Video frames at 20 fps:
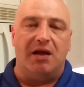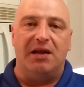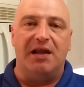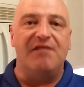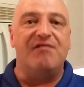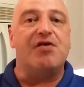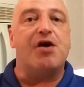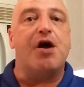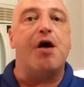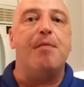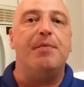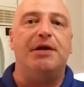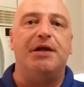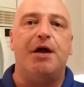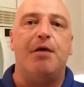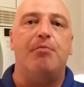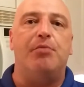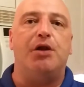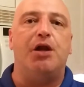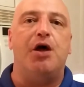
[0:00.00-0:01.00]
Leave a comment
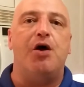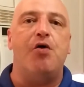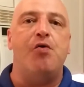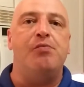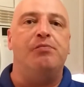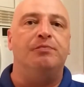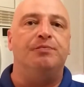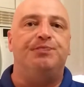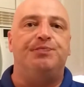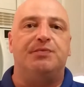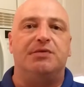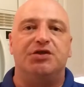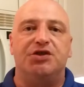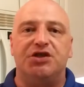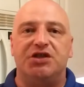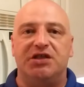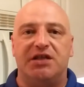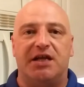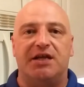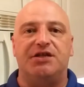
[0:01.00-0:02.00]
down below.
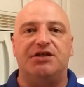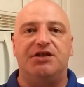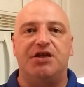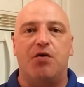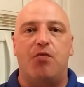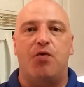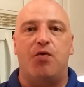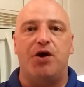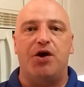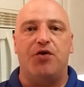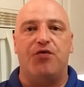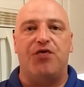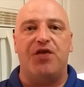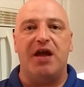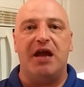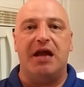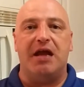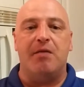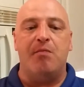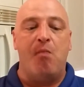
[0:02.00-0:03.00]
Just let us know what you're
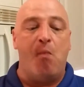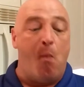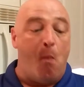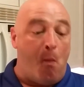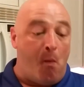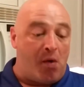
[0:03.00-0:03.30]
thinking.